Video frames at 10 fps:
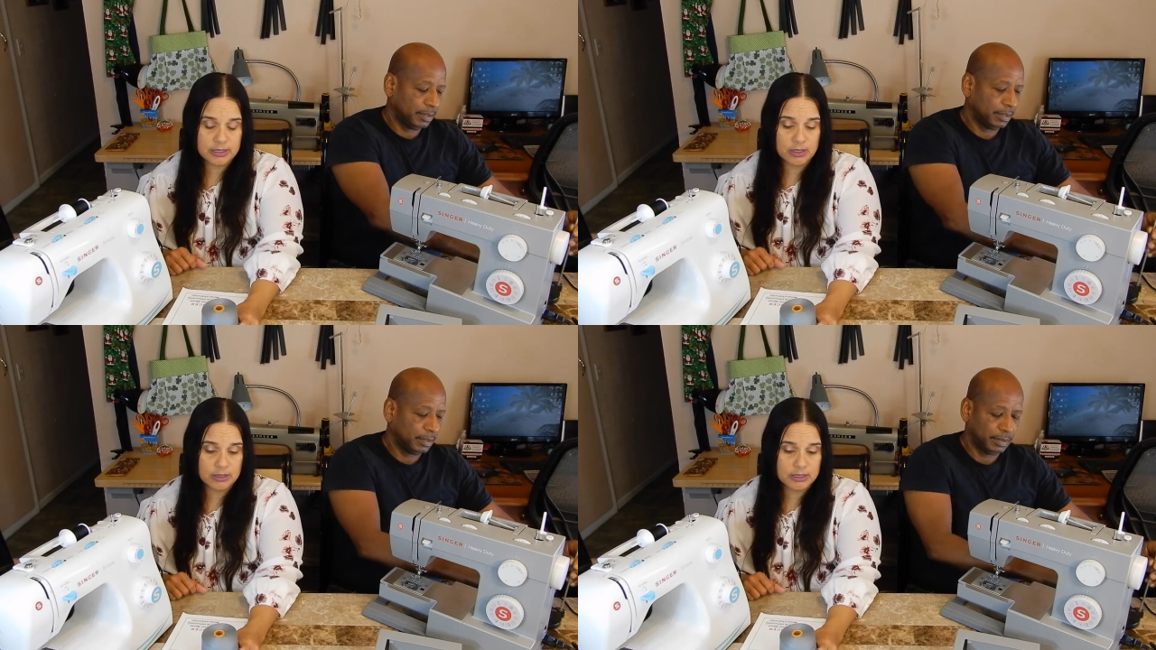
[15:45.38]

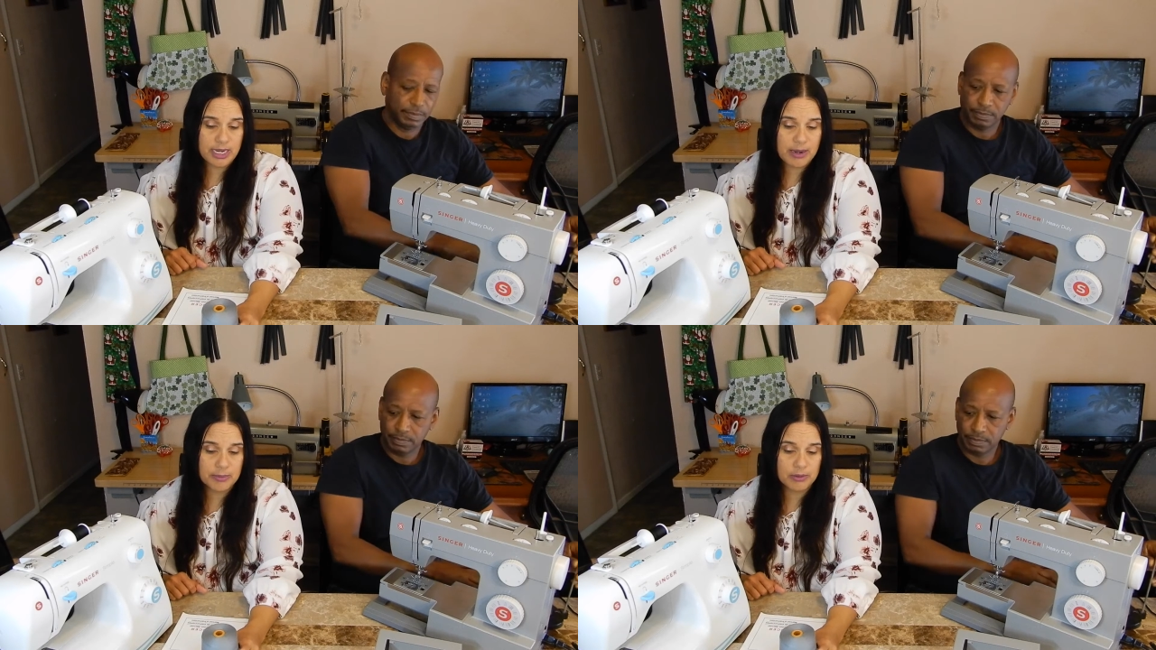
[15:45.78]
Speaker 1: this on the
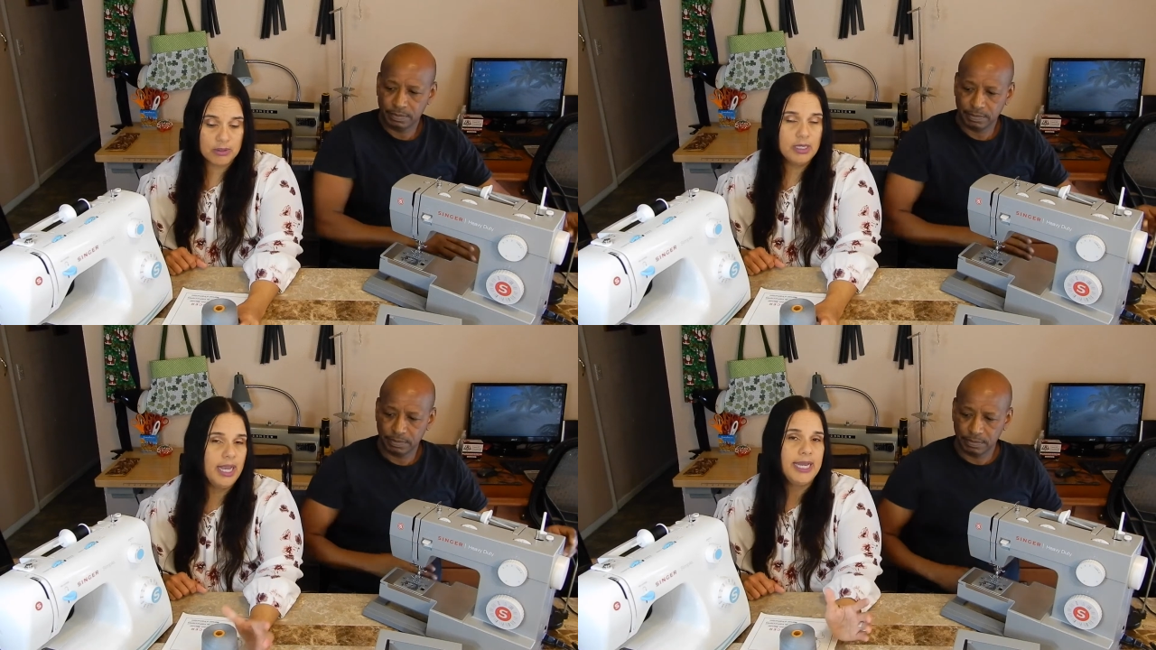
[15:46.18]
table
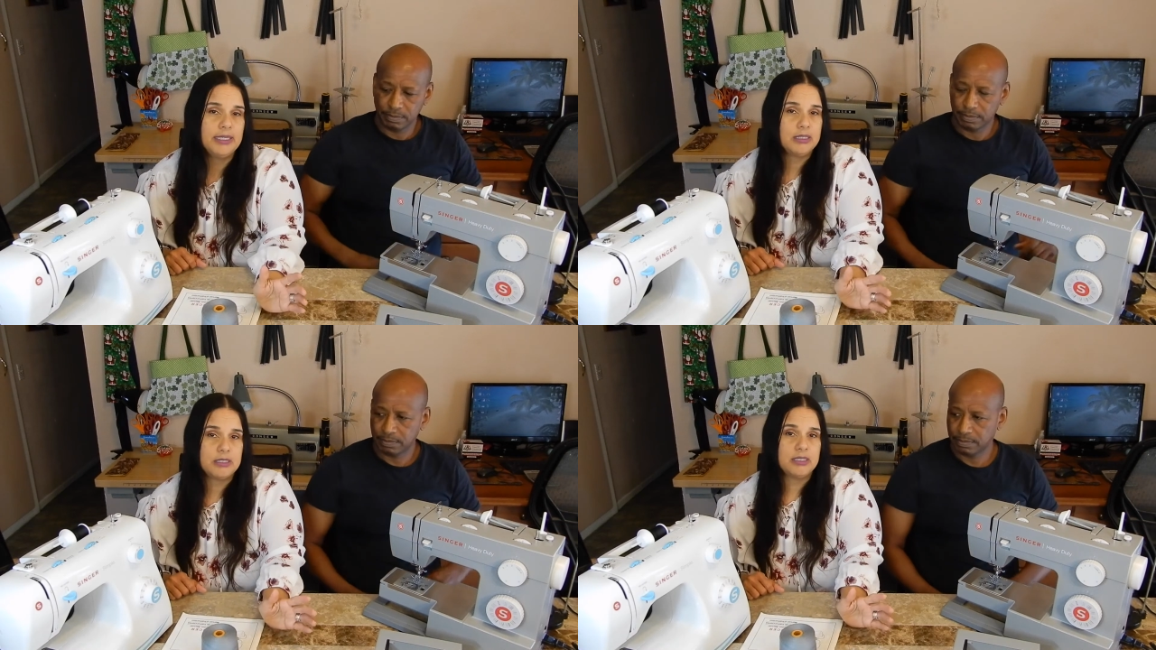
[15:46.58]
and
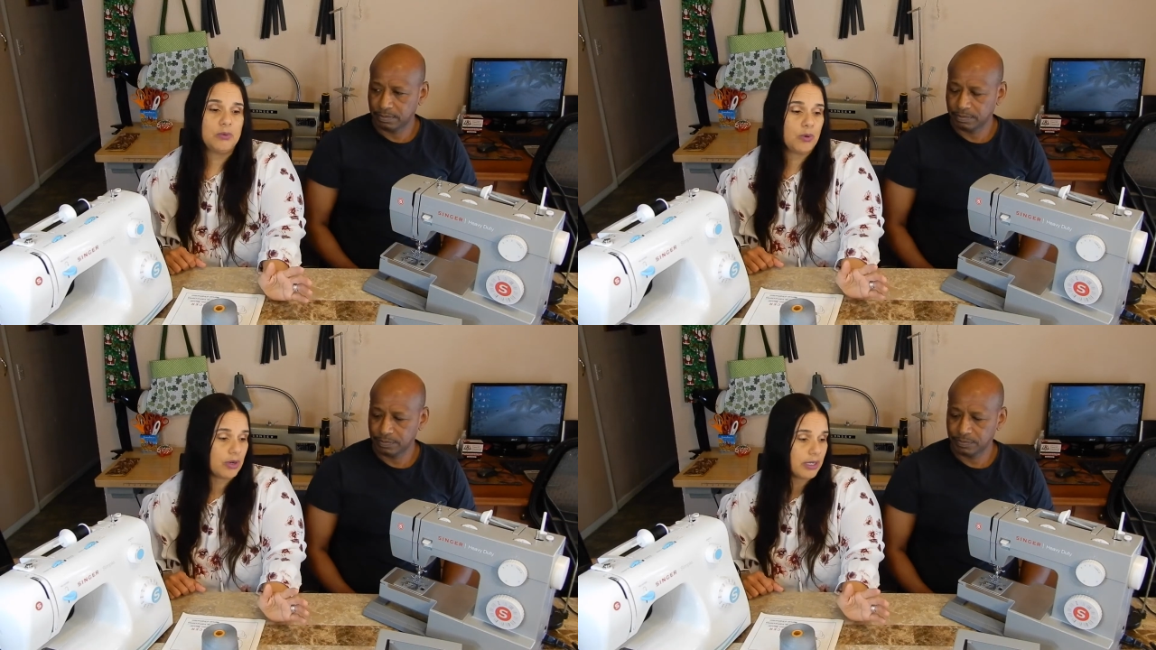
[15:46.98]
it'll still
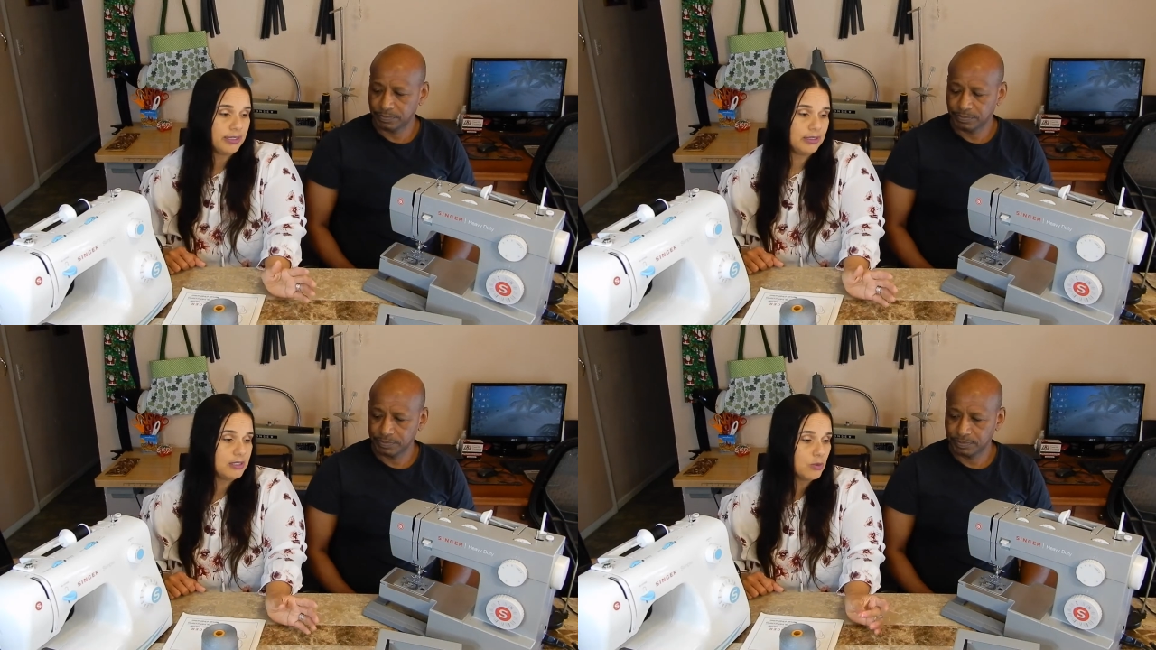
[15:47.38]
work.
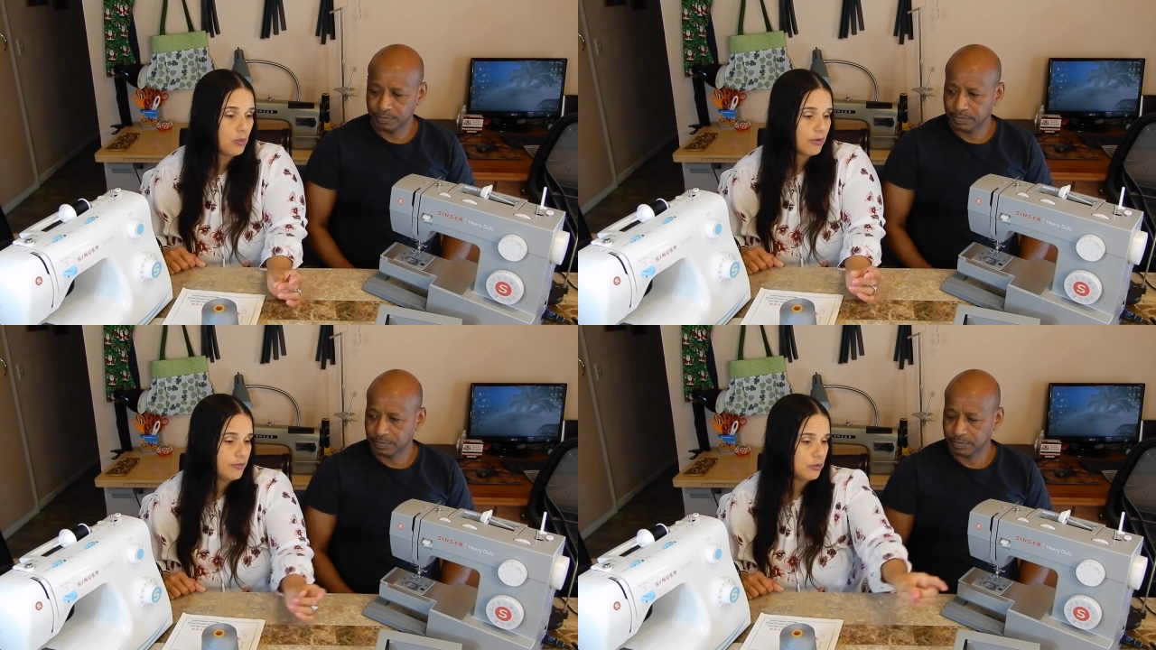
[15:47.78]
It doesn't
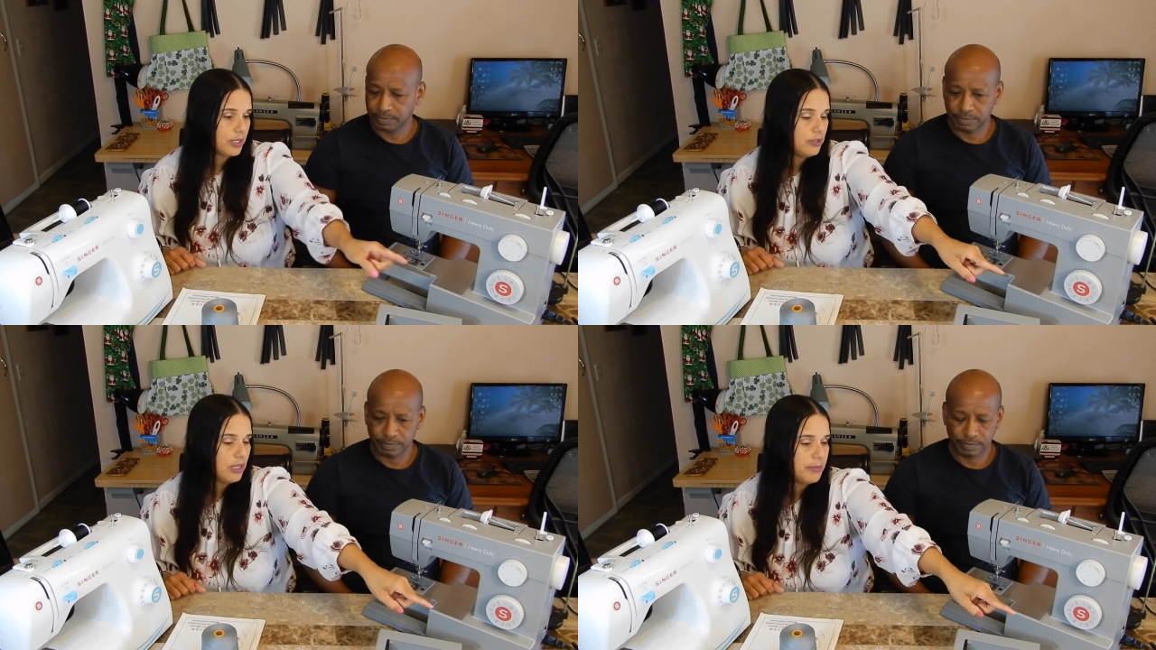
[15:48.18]
work for Joe.
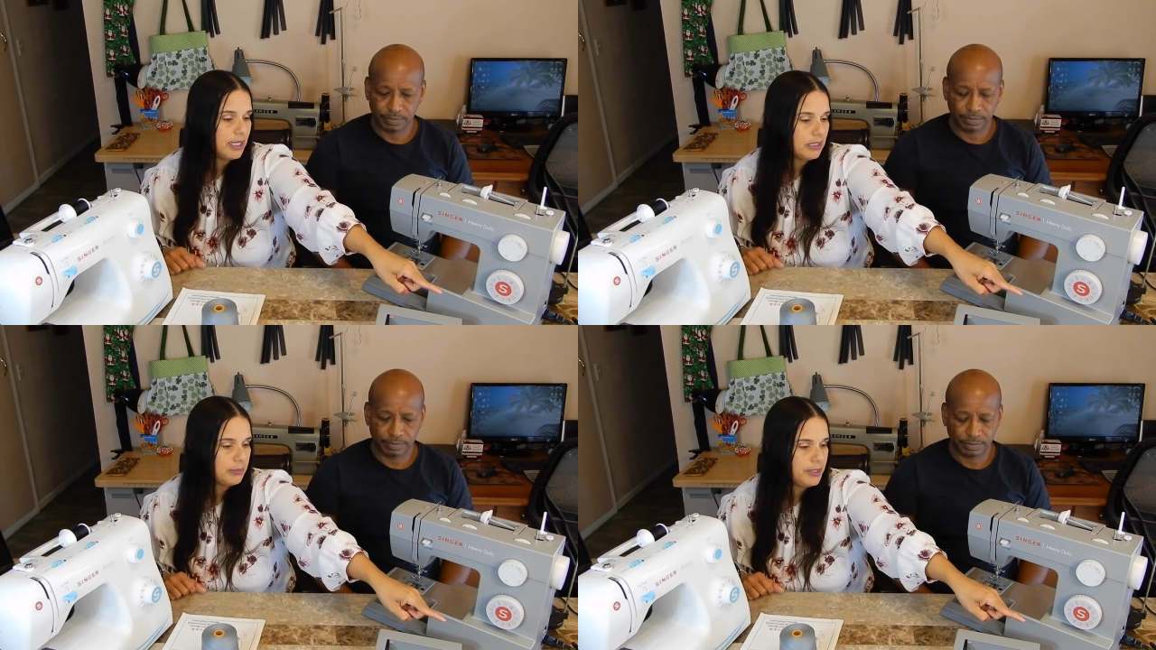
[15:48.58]
Can you give me
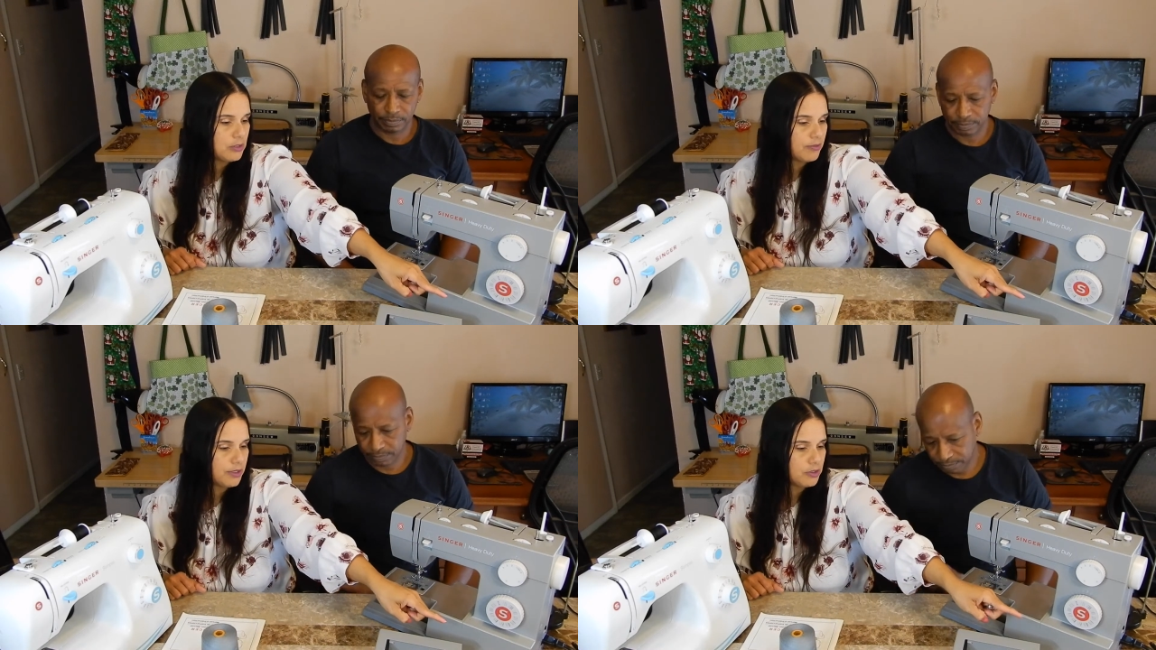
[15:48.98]
that little piece
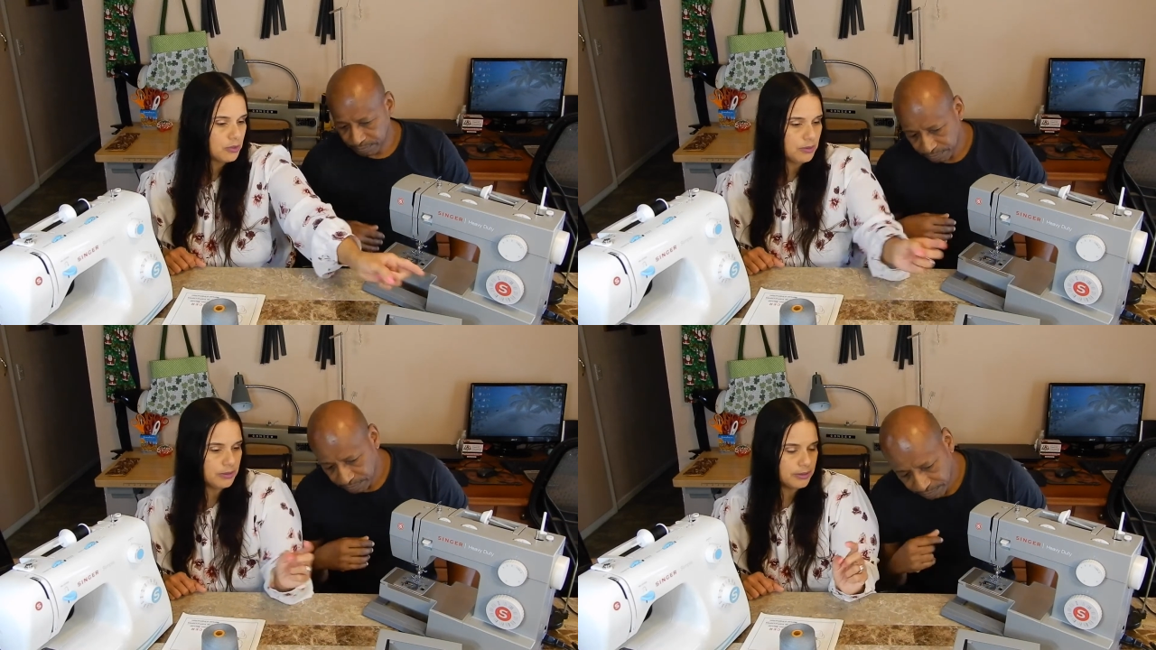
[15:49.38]
over there,
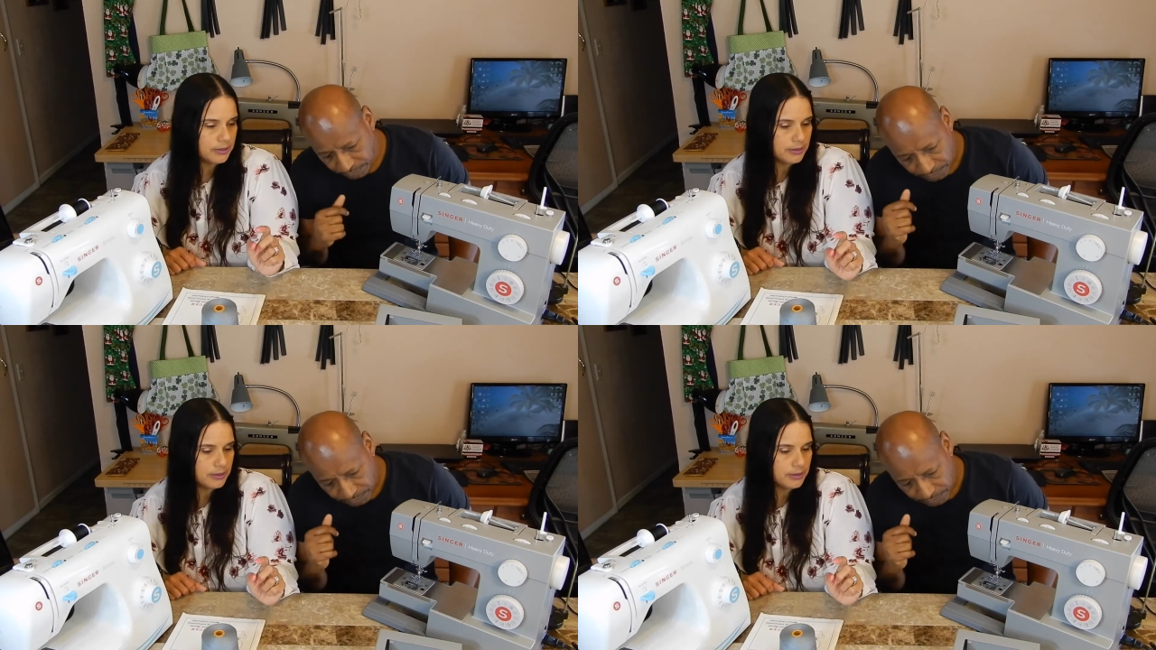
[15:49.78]
Joe?